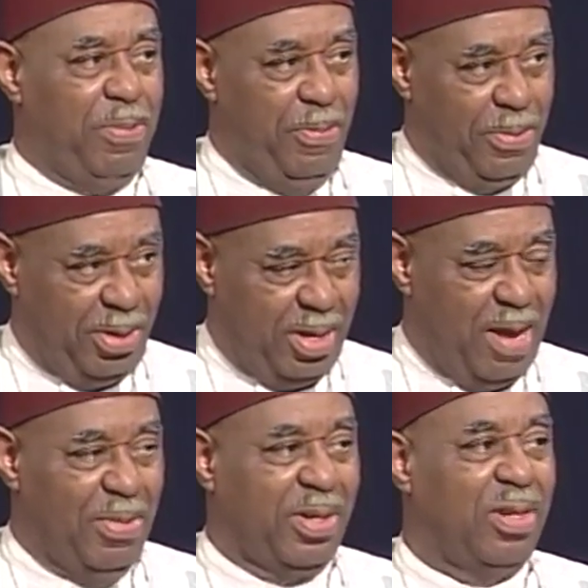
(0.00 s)
people
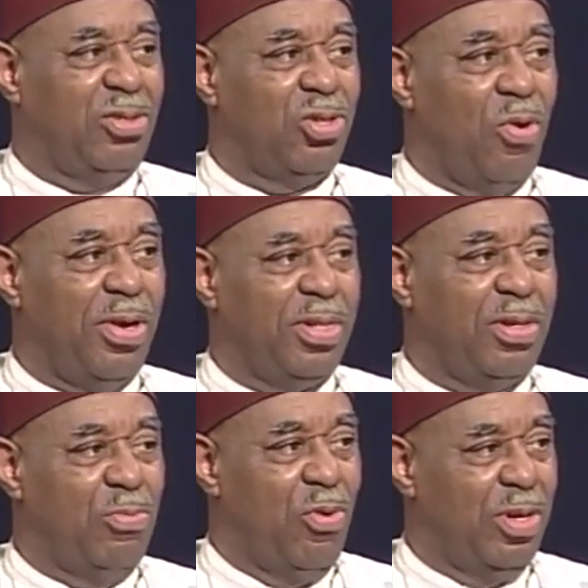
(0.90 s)
coming and joining
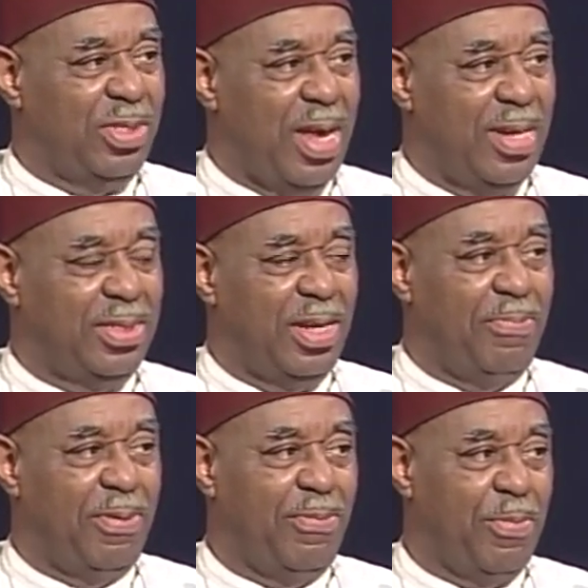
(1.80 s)
the Moorish Science
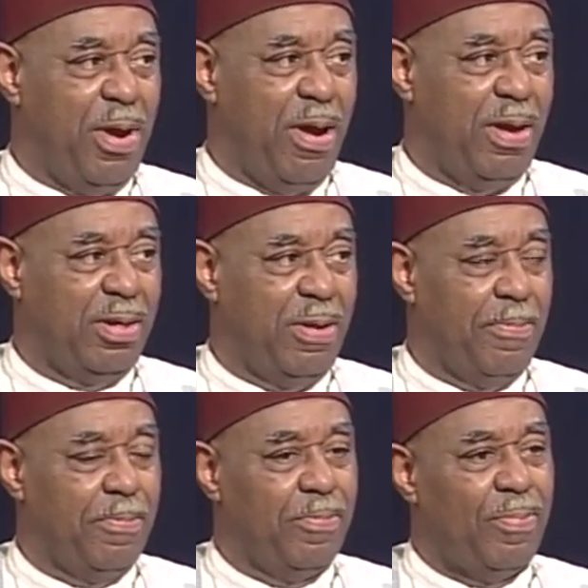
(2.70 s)
Temple of America.
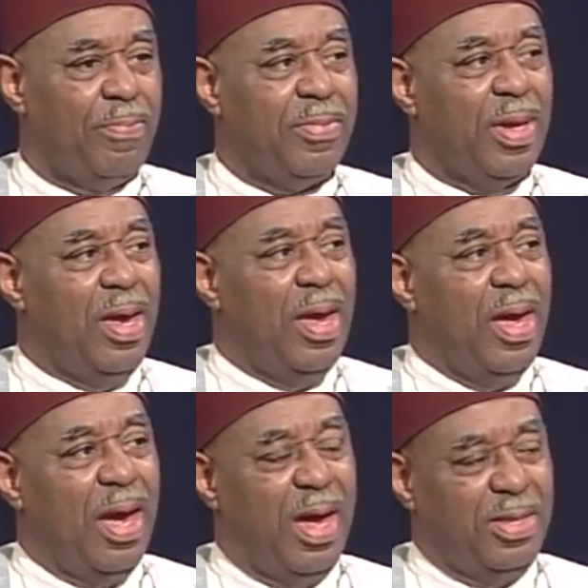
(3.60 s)
Mm-hmm.
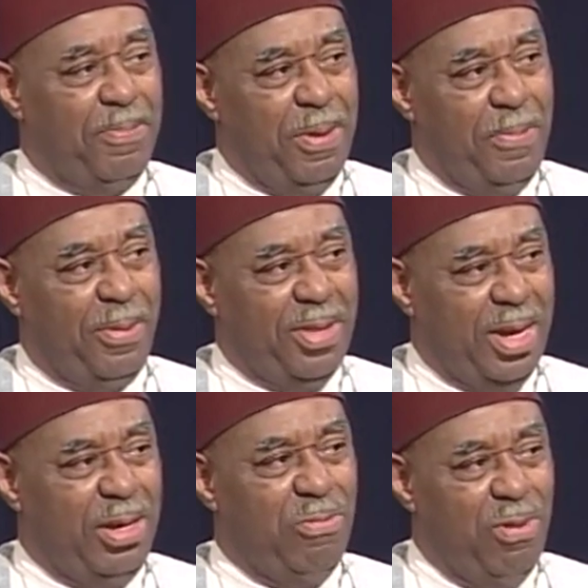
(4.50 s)
And the people
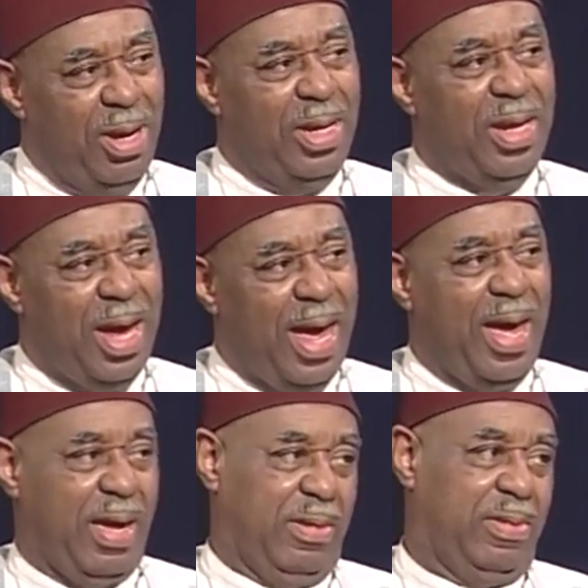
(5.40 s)
that he really
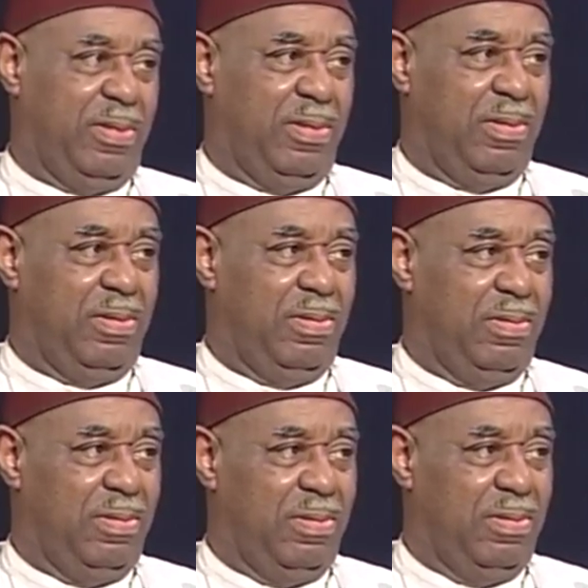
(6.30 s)
asked,
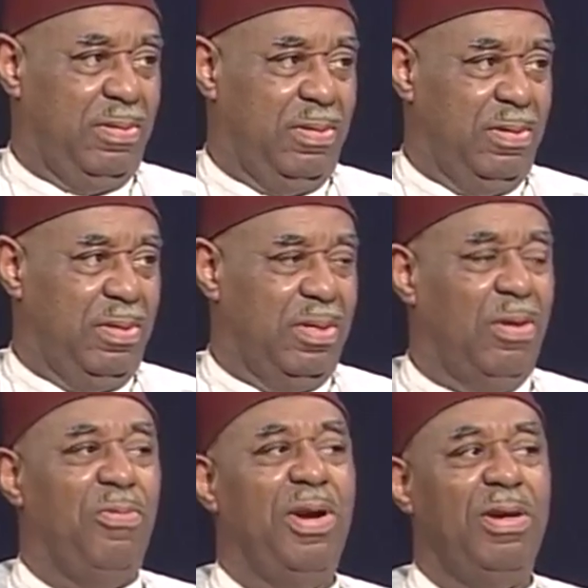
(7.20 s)

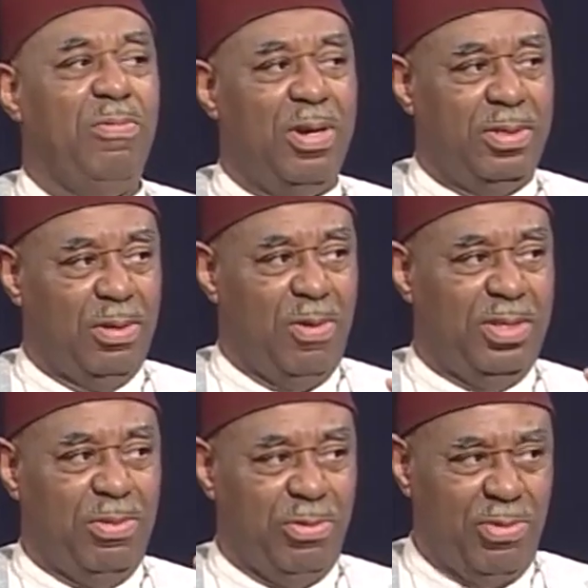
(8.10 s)
the
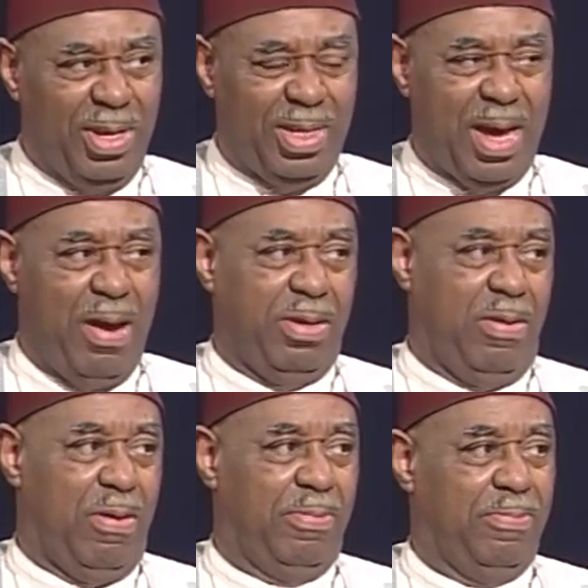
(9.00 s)
ones he was really counting
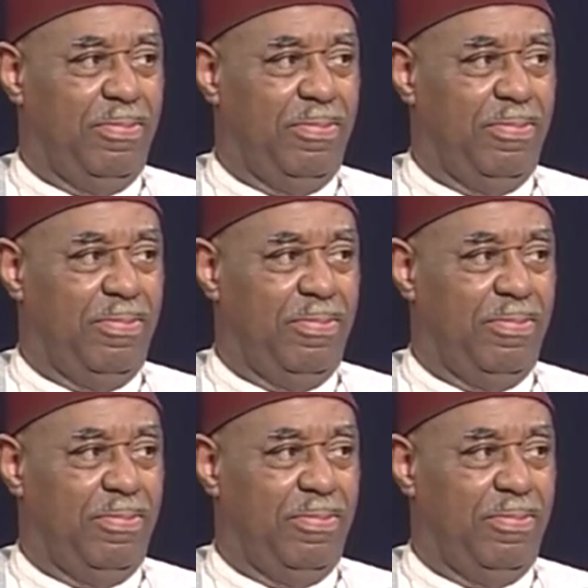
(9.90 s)
on